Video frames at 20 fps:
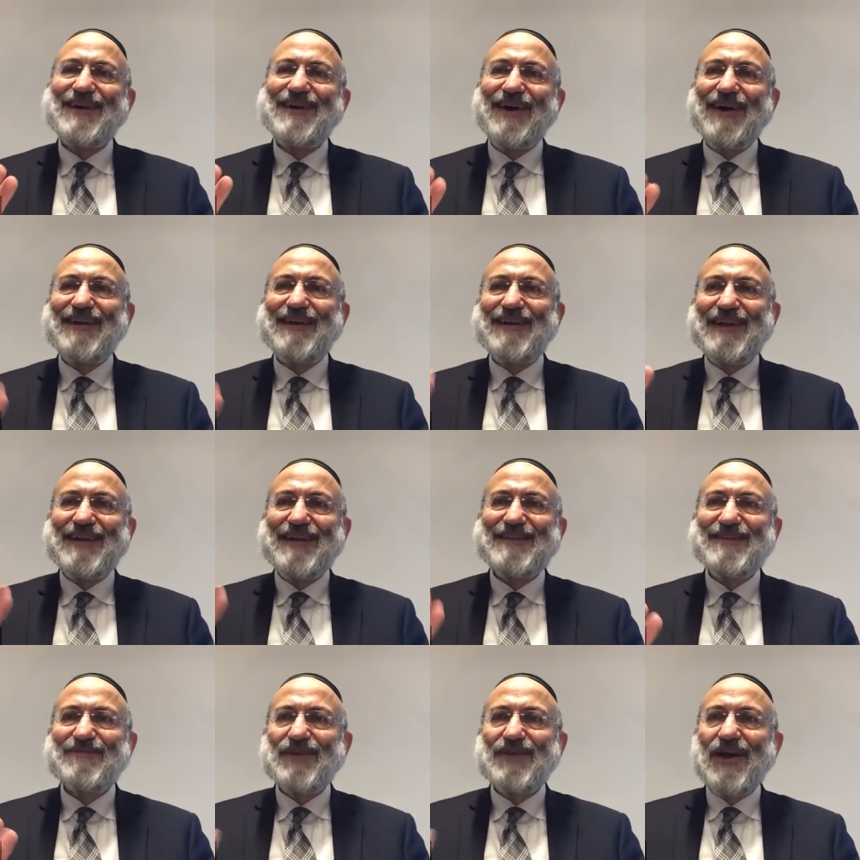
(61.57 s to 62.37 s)
I
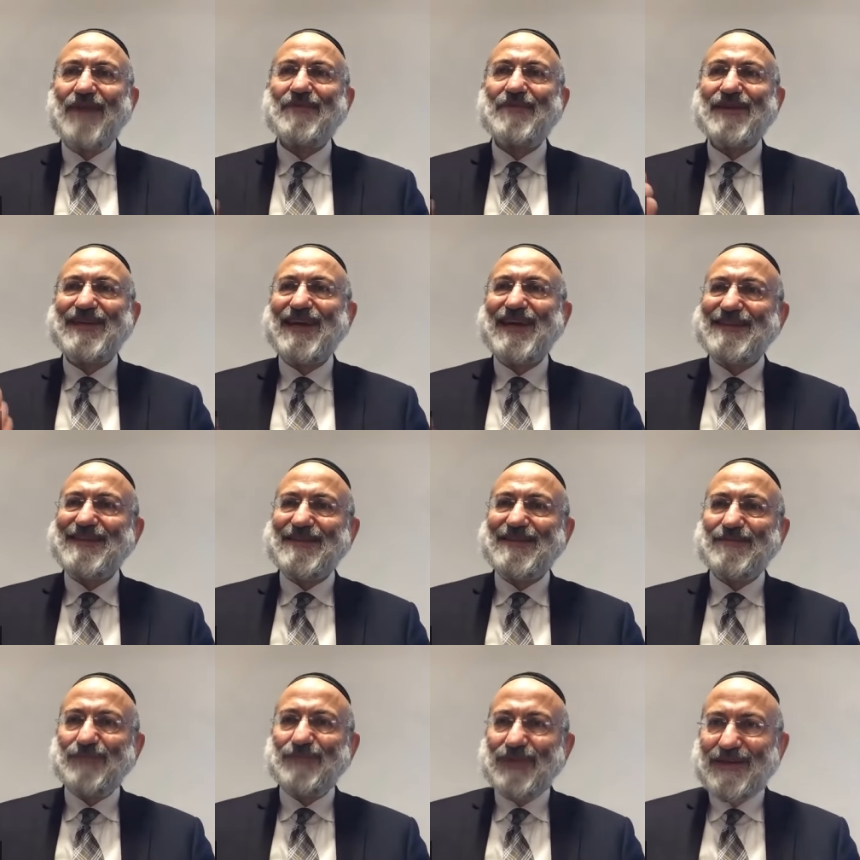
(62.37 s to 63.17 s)
let him come
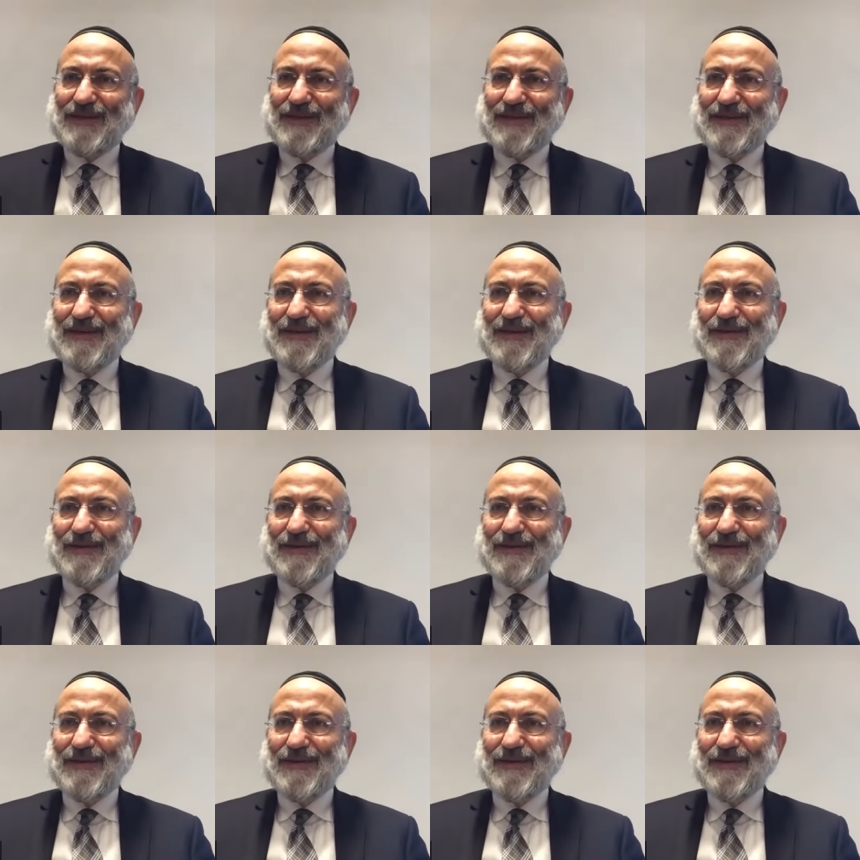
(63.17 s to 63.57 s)
against me?